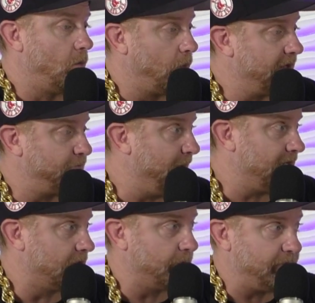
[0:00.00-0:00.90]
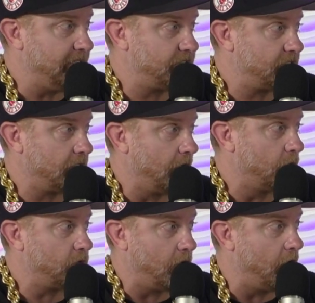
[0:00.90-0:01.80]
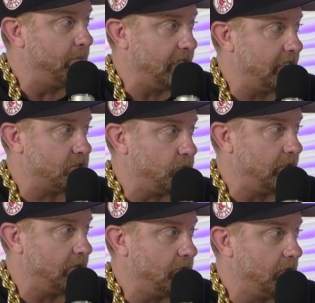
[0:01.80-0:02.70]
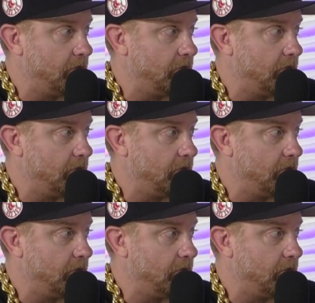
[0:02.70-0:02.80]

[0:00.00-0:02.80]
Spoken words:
What if Baylor beats Oklahoma next week?